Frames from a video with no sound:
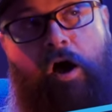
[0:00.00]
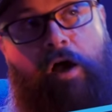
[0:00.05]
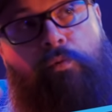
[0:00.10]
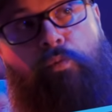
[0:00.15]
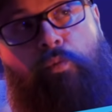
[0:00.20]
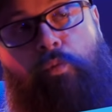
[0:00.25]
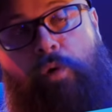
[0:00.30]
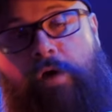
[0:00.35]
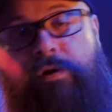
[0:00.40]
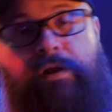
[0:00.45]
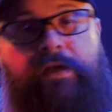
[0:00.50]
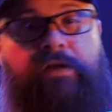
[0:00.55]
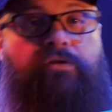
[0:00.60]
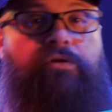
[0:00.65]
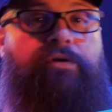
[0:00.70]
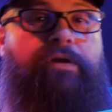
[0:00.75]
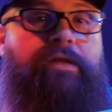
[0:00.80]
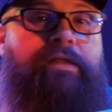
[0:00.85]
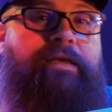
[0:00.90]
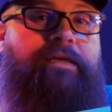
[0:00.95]
I won't
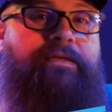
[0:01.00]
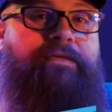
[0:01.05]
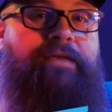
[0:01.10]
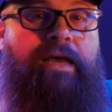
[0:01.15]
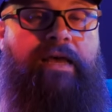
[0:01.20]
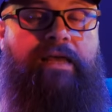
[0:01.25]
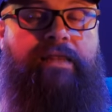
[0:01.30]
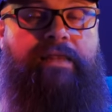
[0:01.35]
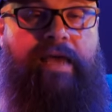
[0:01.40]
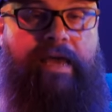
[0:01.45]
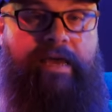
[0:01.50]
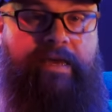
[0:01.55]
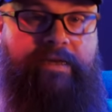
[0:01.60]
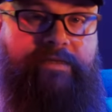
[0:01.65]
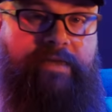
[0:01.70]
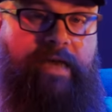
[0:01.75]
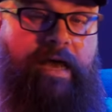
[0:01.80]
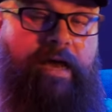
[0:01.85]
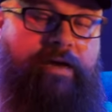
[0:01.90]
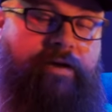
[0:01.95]
include in this. There
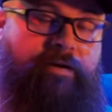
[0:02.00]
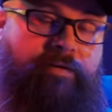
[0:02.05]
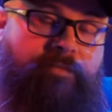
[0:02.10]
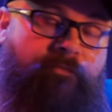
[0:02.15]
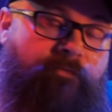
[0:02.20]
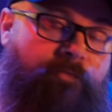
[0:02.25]
is a